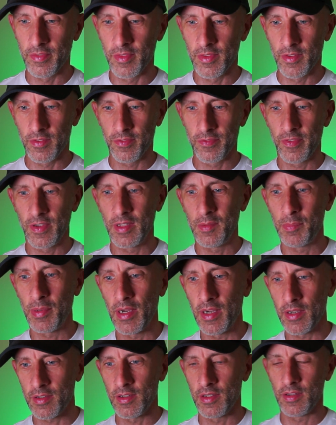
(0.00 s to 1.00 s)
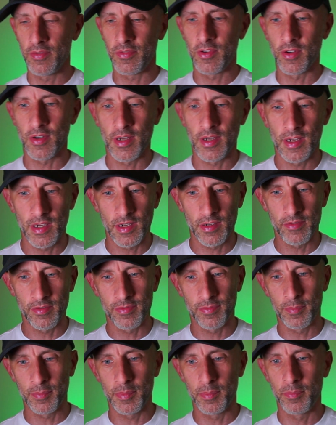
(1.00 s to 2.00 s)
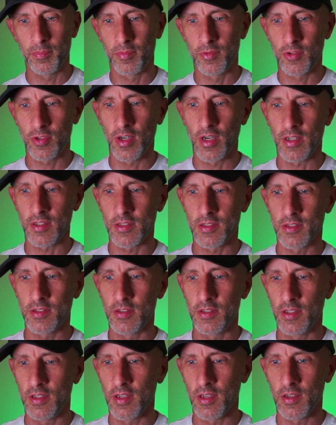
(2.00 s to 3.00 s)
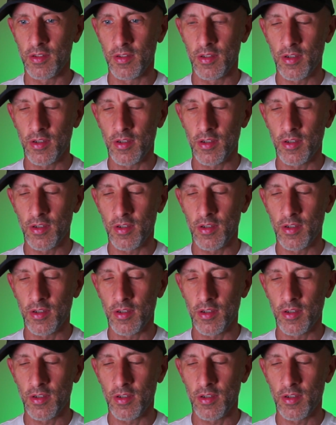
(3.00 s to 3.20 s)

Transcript: feedback, and you've got to have trust. You